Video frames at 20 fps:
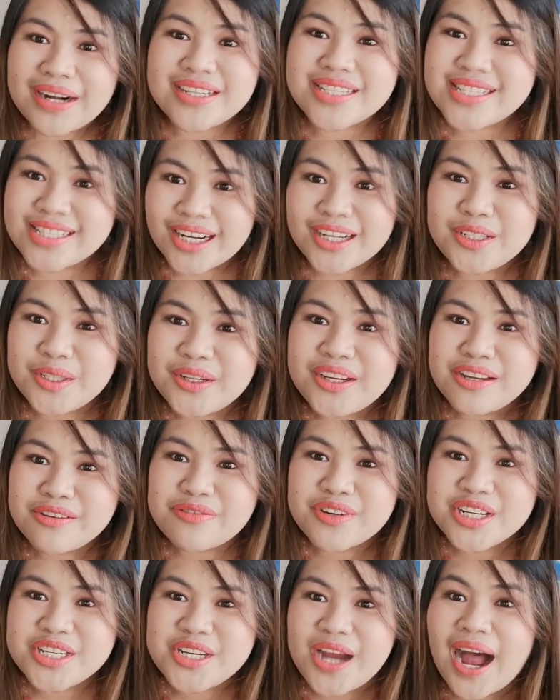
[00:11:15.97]
start looking
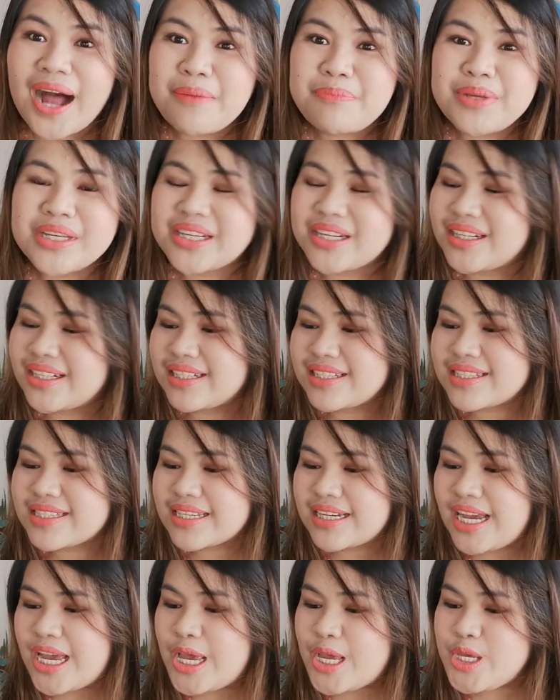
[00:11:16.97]
for a job because
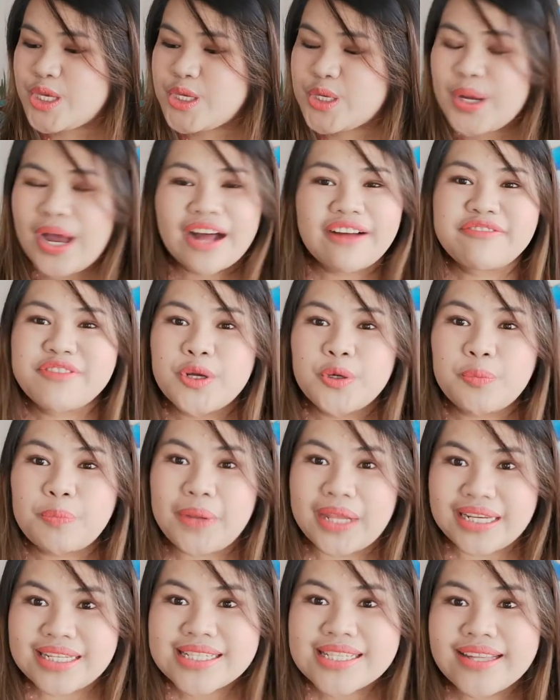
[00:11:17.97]
you have no
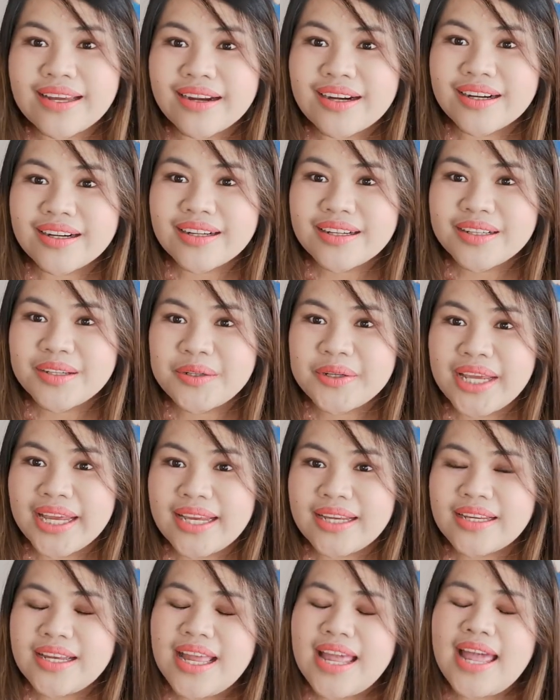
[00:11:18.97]
place there,
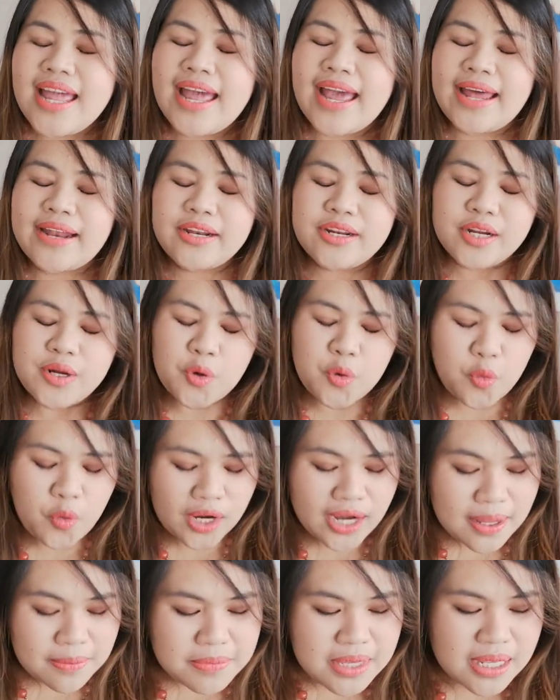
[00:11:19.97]
okay? And
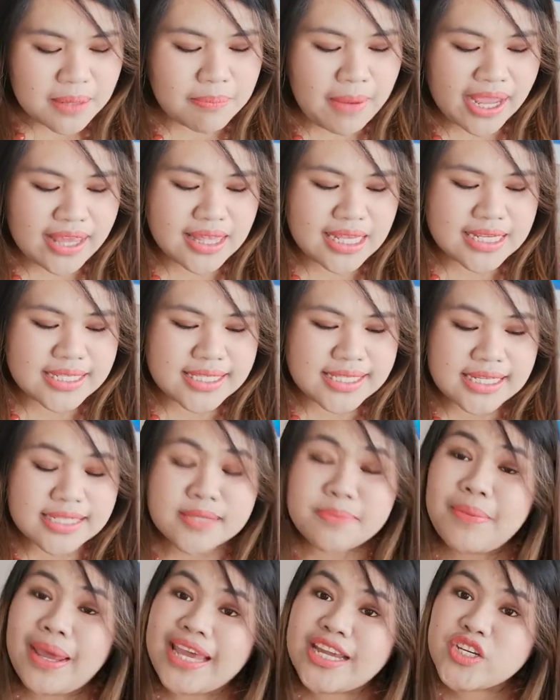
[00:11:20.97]
what I mean by this is
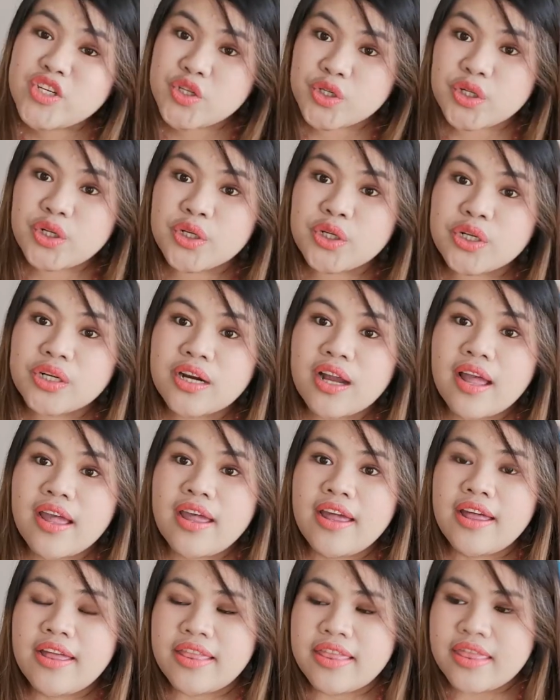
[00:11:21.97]
make sure
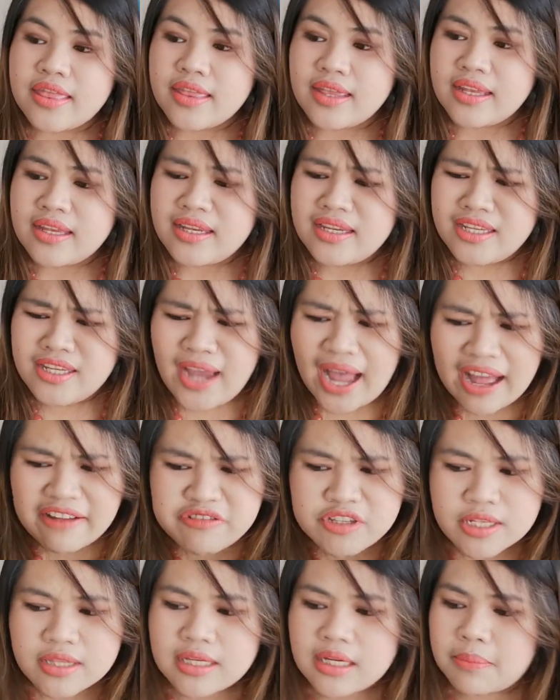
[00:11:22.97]
you
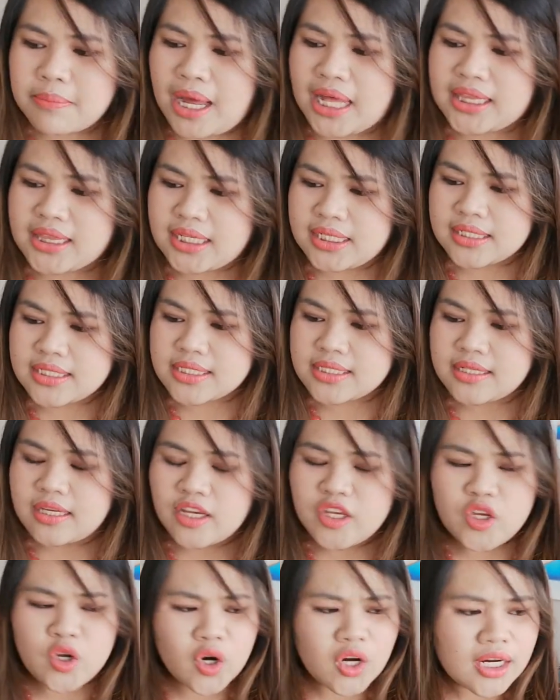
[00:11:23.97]
have to think about this.
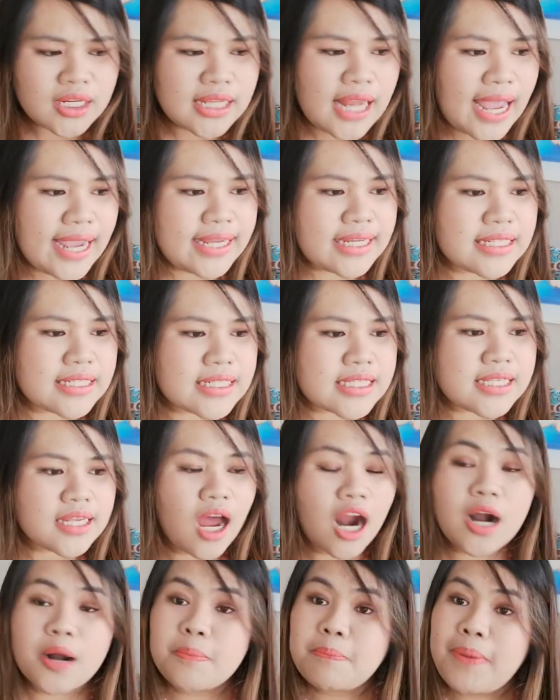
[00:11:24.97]
Your clients
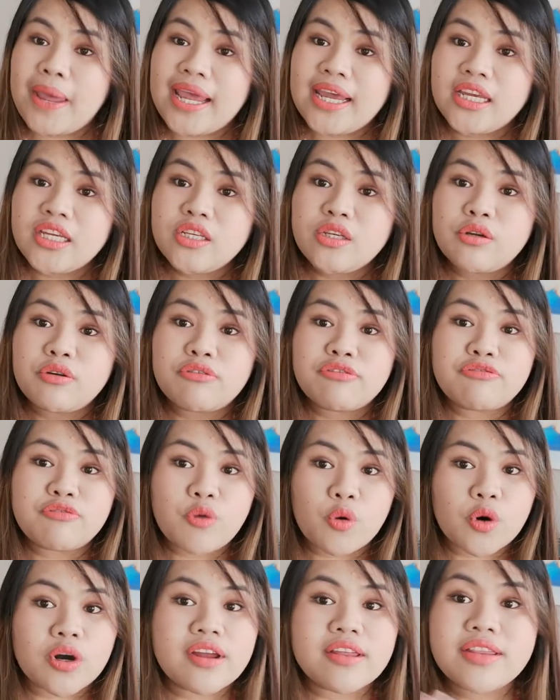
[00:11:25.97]
are paying you
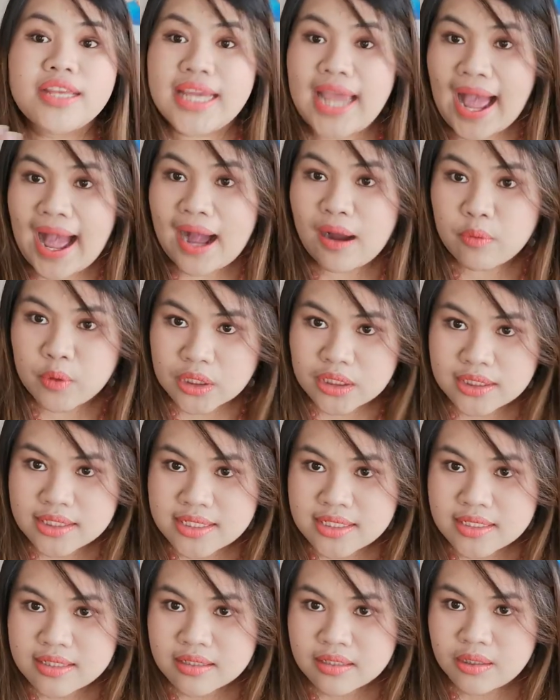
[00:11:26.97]
for the
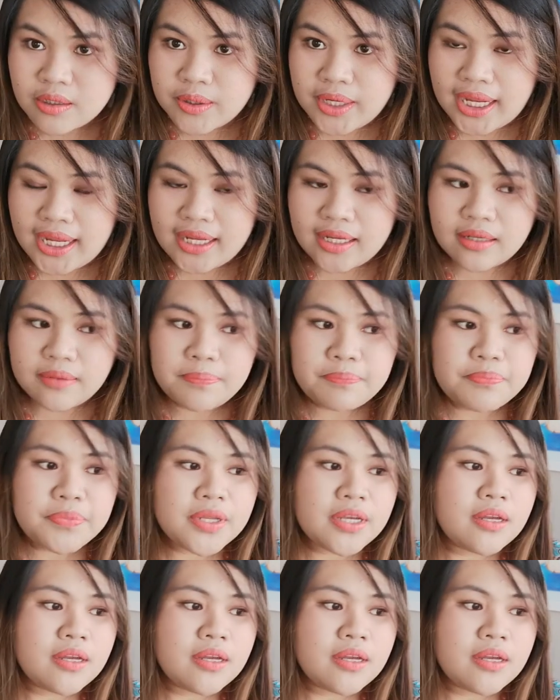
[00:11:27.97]
hours, okay?